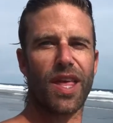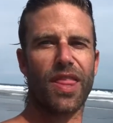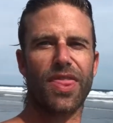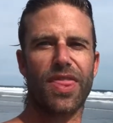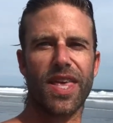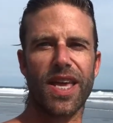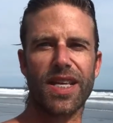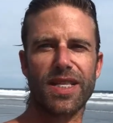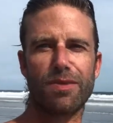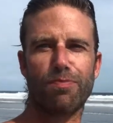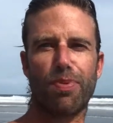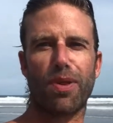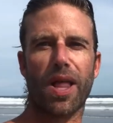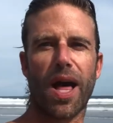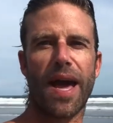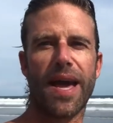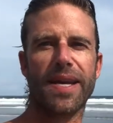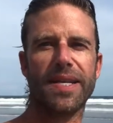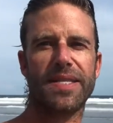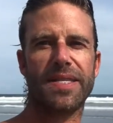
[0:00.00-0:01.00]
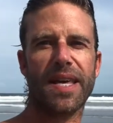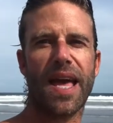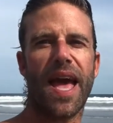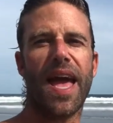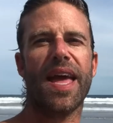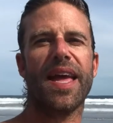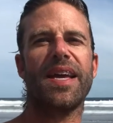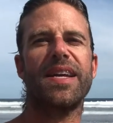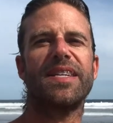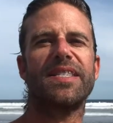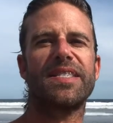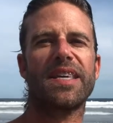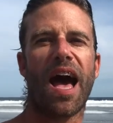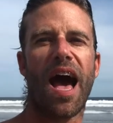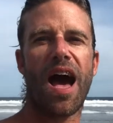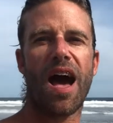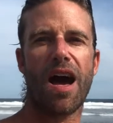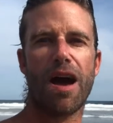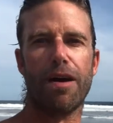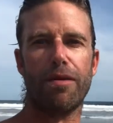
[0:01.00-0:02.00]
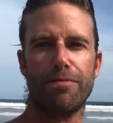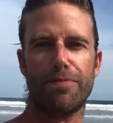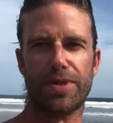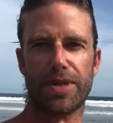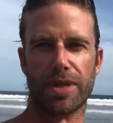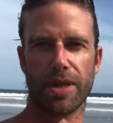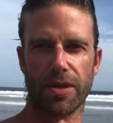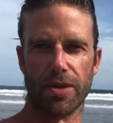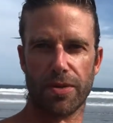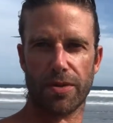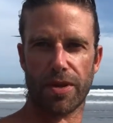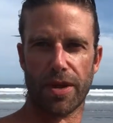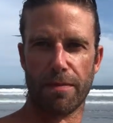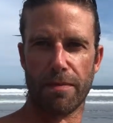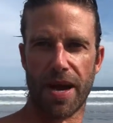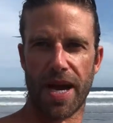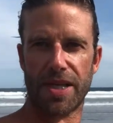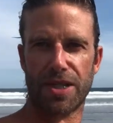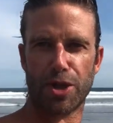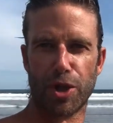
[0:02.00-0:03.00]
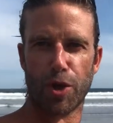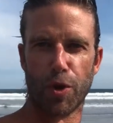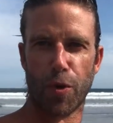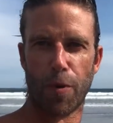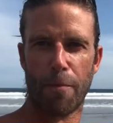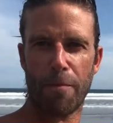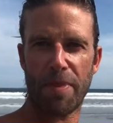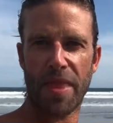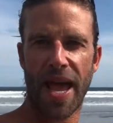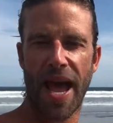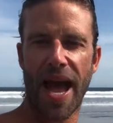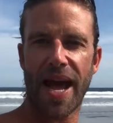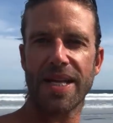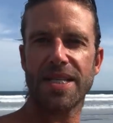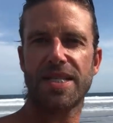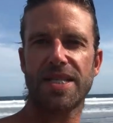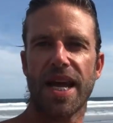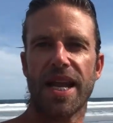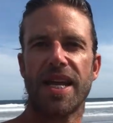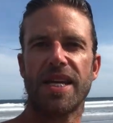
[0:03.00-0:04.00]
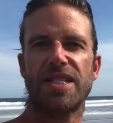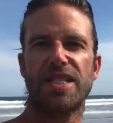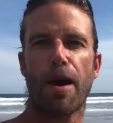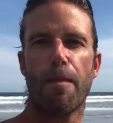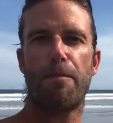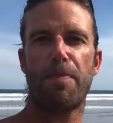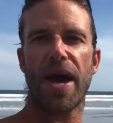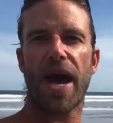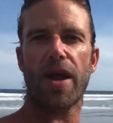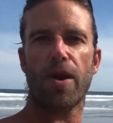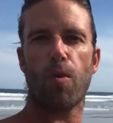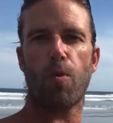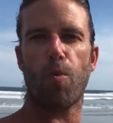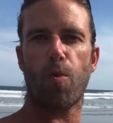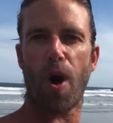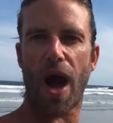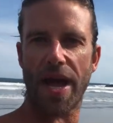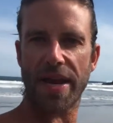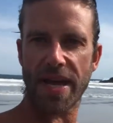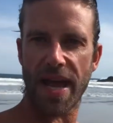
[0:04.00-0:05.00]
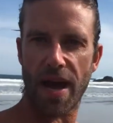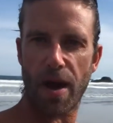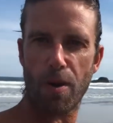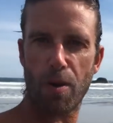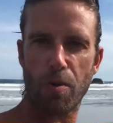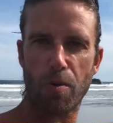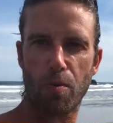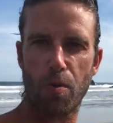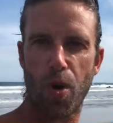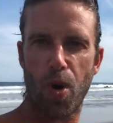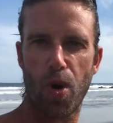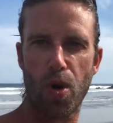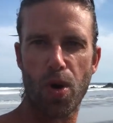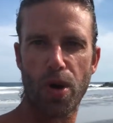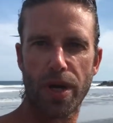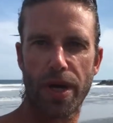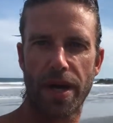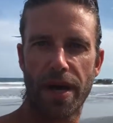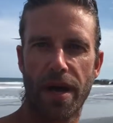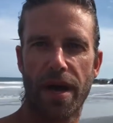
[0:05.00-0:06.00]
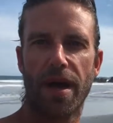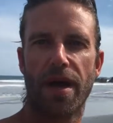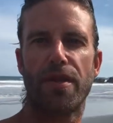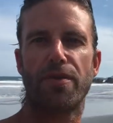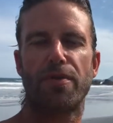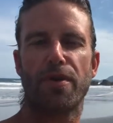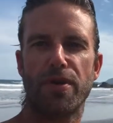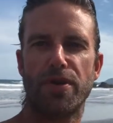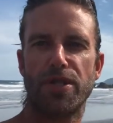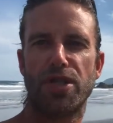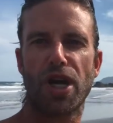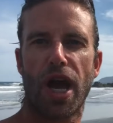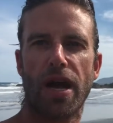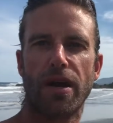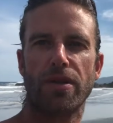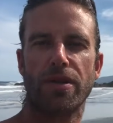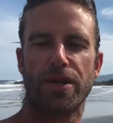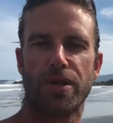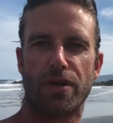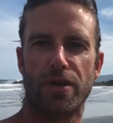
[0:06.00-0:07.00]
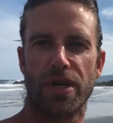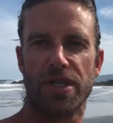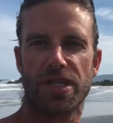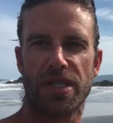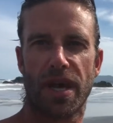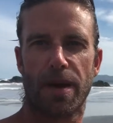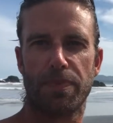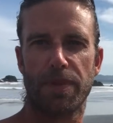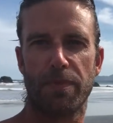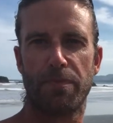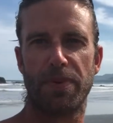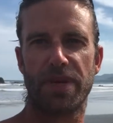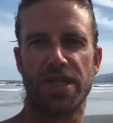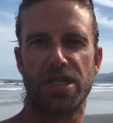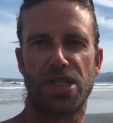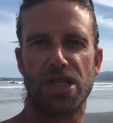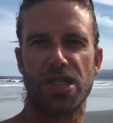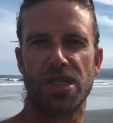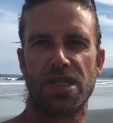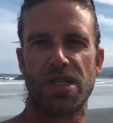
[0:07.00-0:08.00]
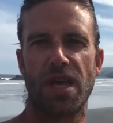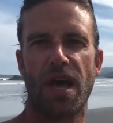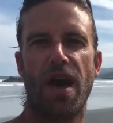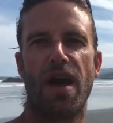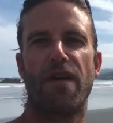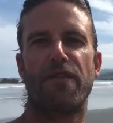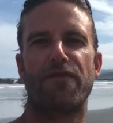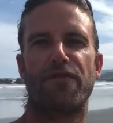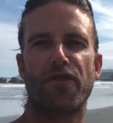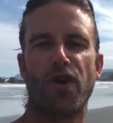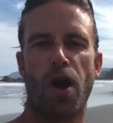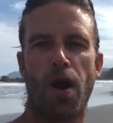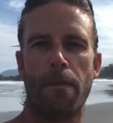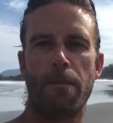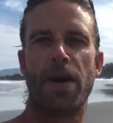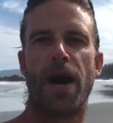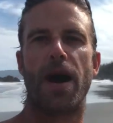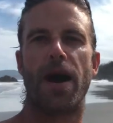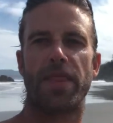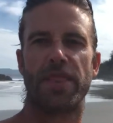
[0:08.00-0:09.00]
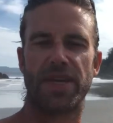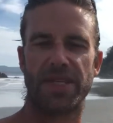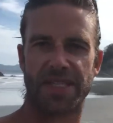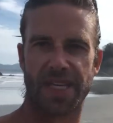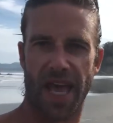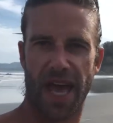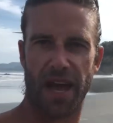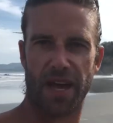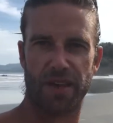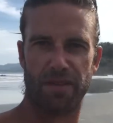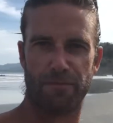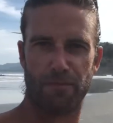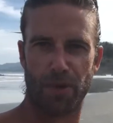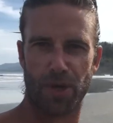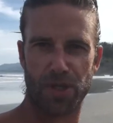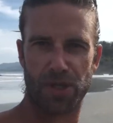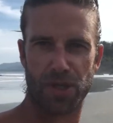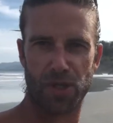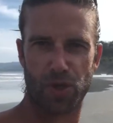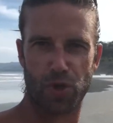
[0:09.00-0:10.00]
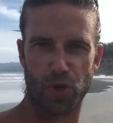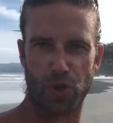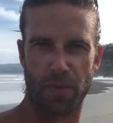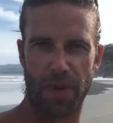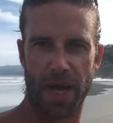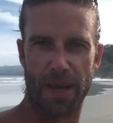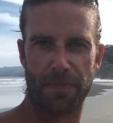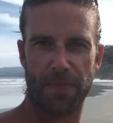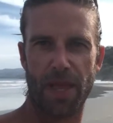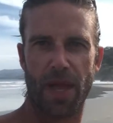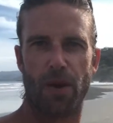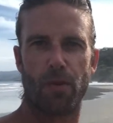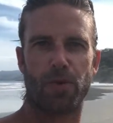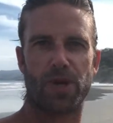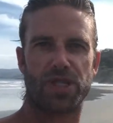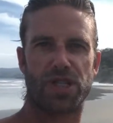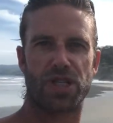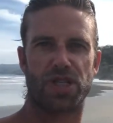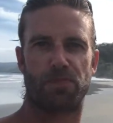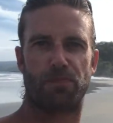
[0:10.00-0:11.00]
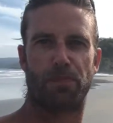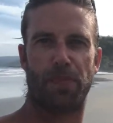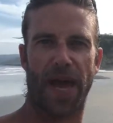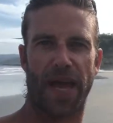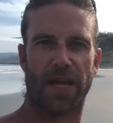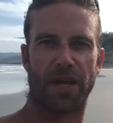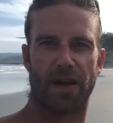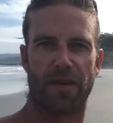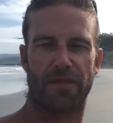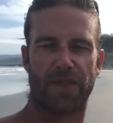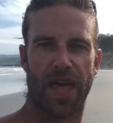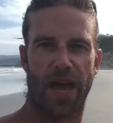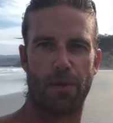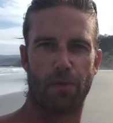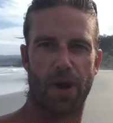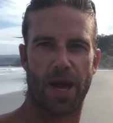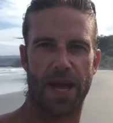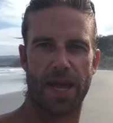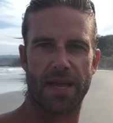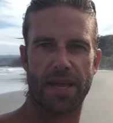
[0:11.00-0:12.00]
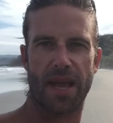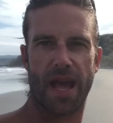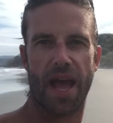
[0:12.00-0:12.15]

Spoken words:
This place is absolutely magical. As I said, it's about a 1 hour walk through the jungle and across a couple of beaches from the town of Montezuma, which is back over that way.